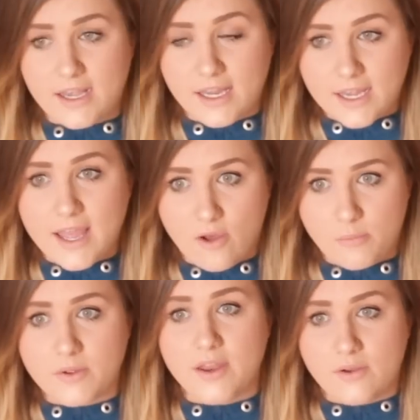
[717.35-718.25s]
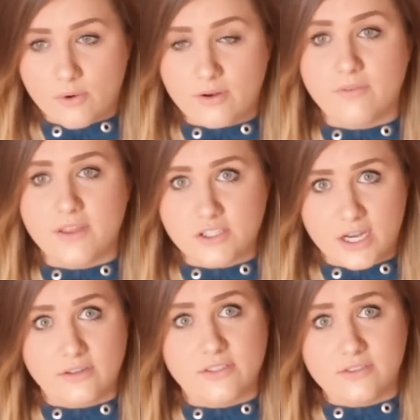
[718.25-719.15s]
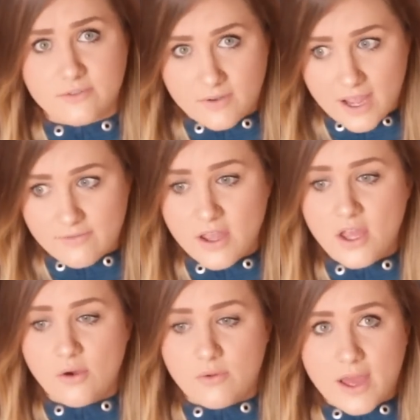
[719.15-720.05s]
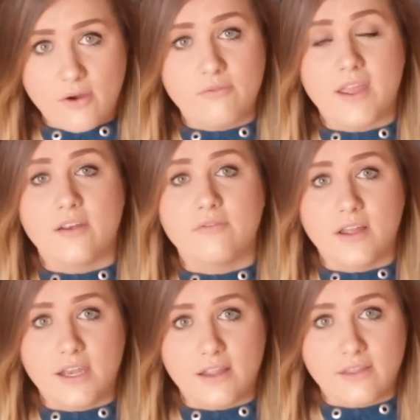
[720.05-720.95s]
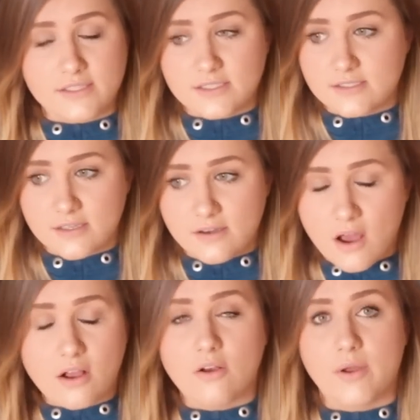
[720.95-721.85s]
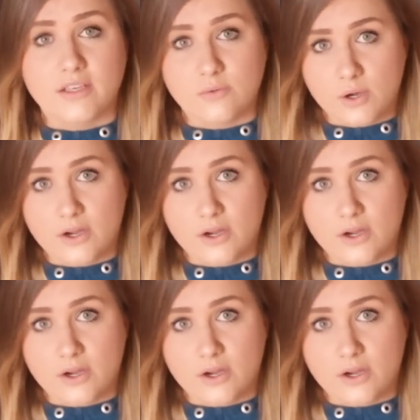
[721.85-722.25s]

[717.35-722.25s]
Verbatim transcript: I need help in order for this channel to survive. Without fan funding, this is not going to